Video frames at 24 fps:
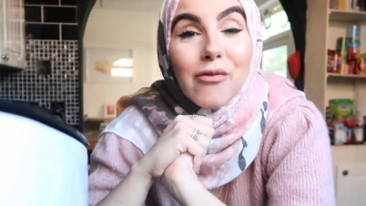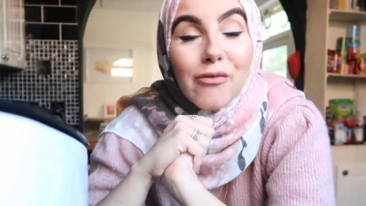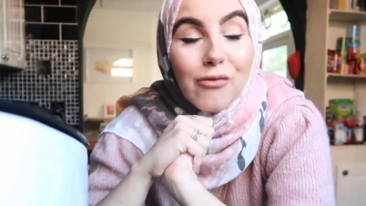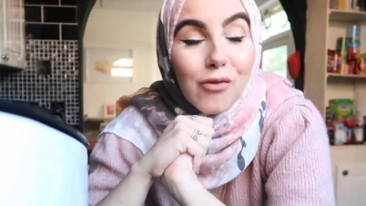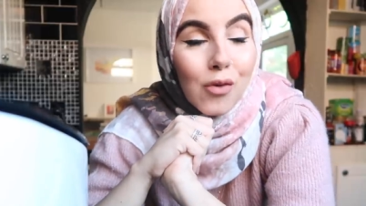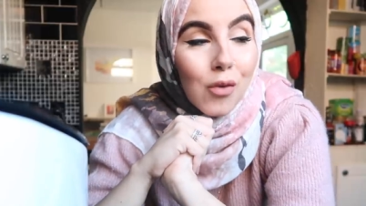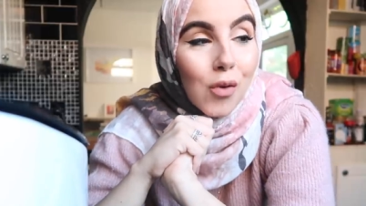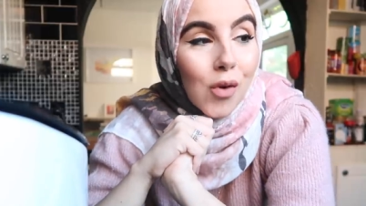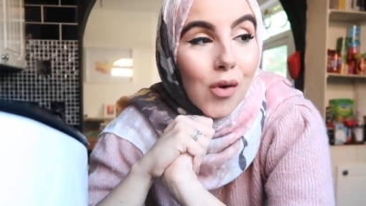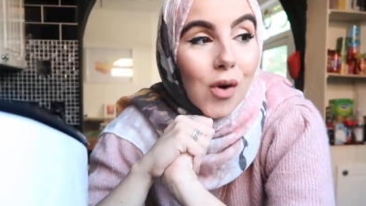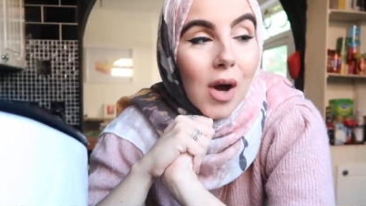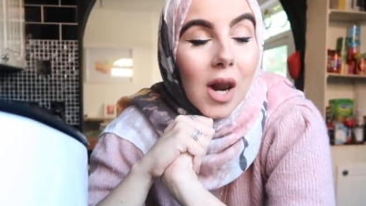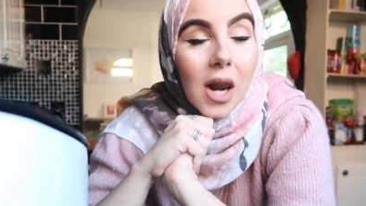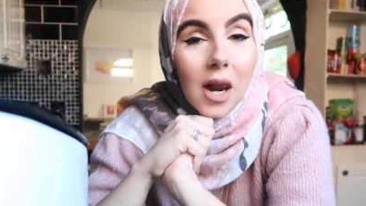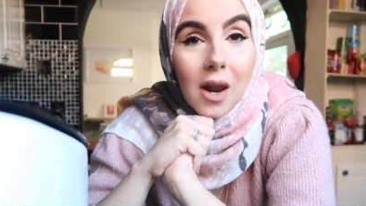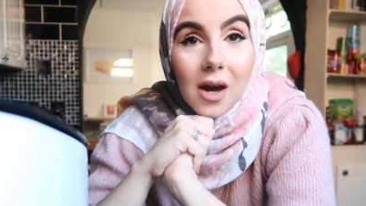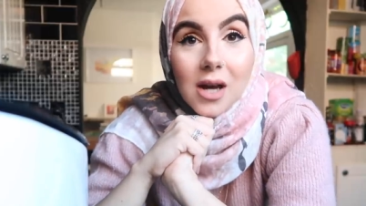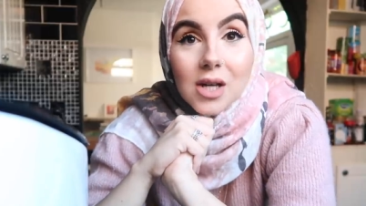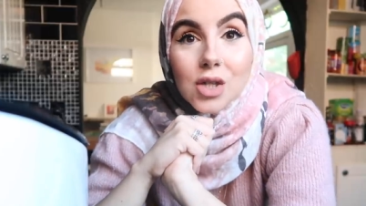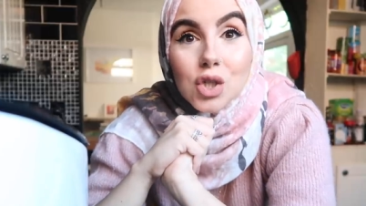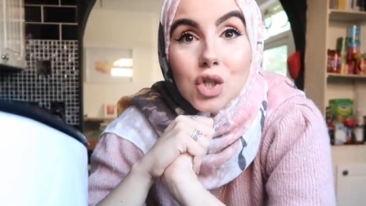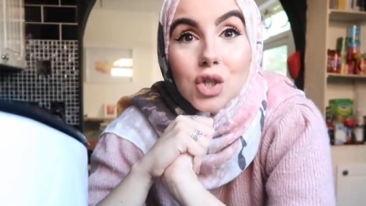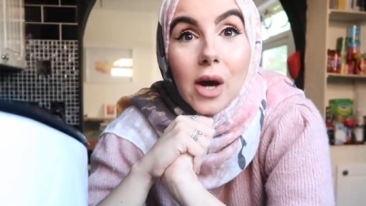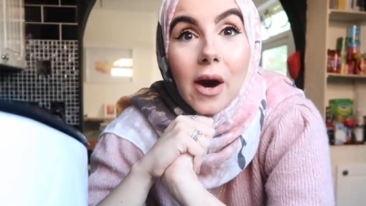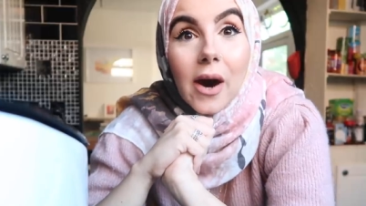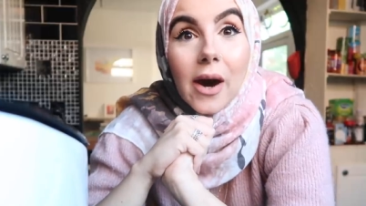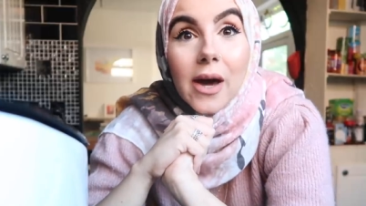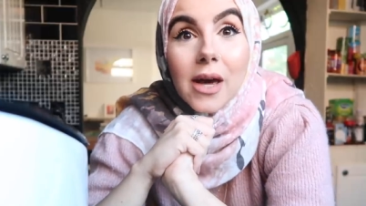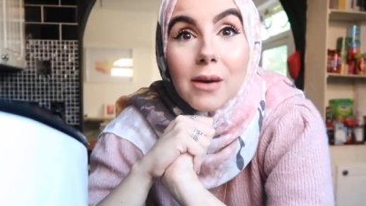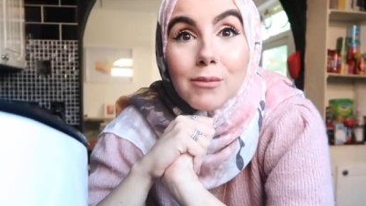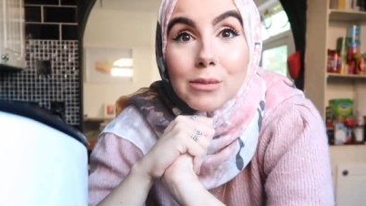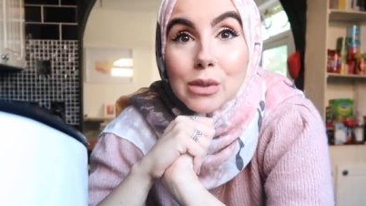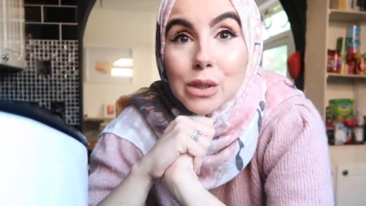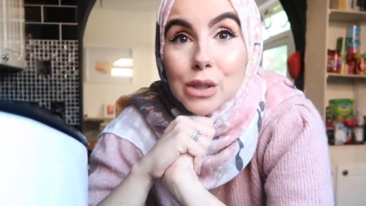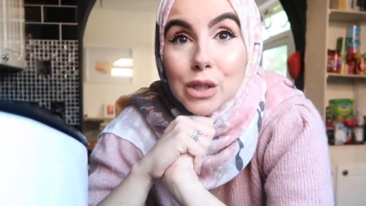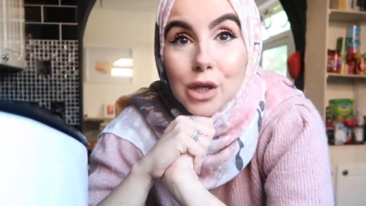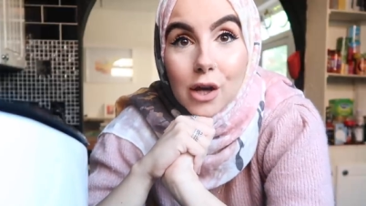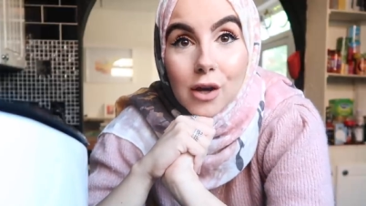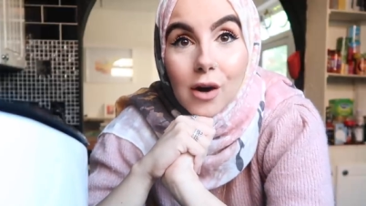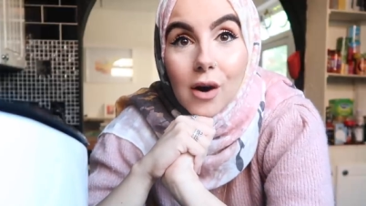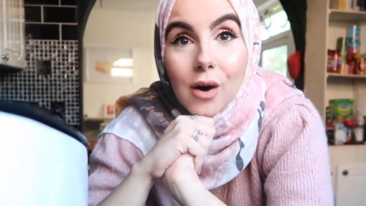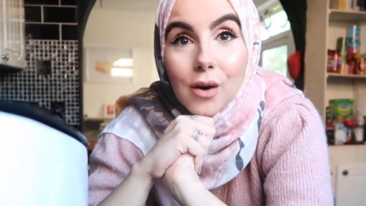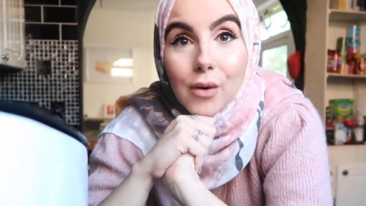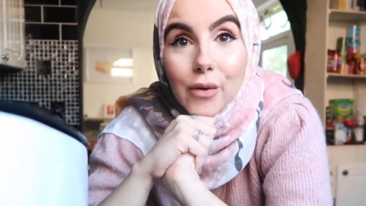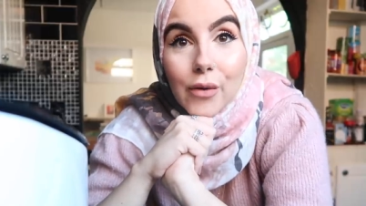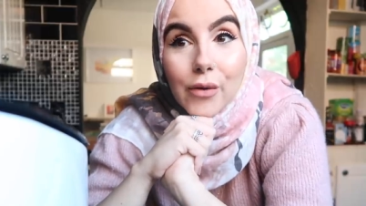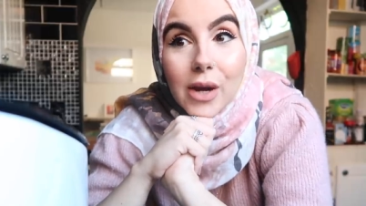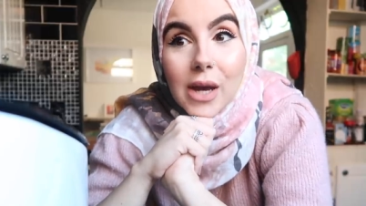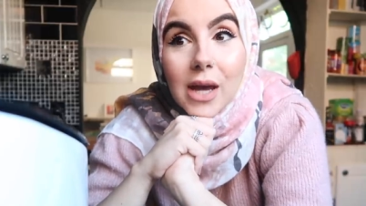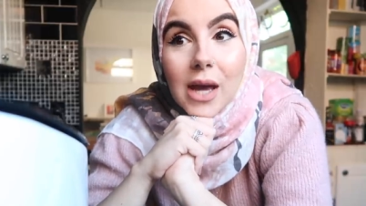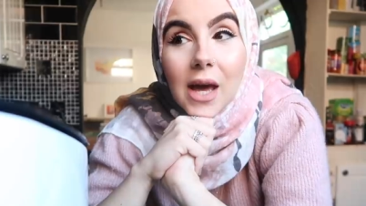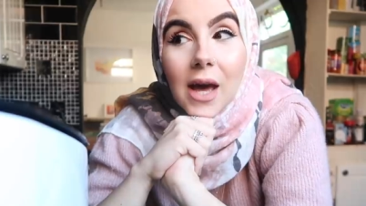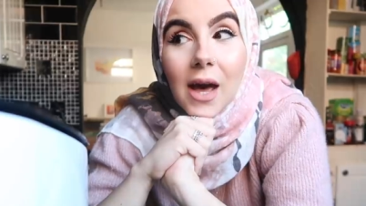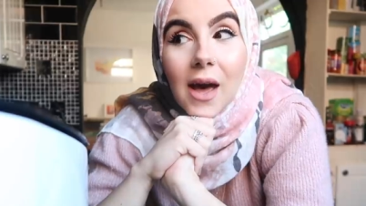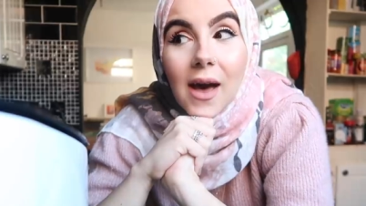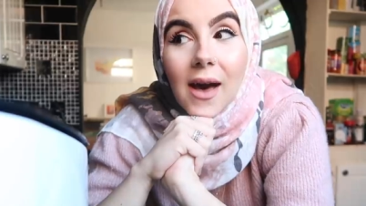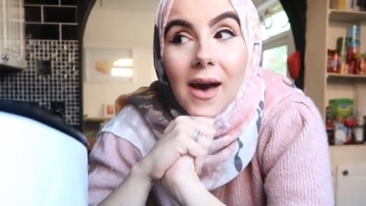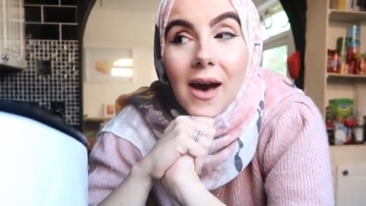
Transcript: for lunch. I am so hungry.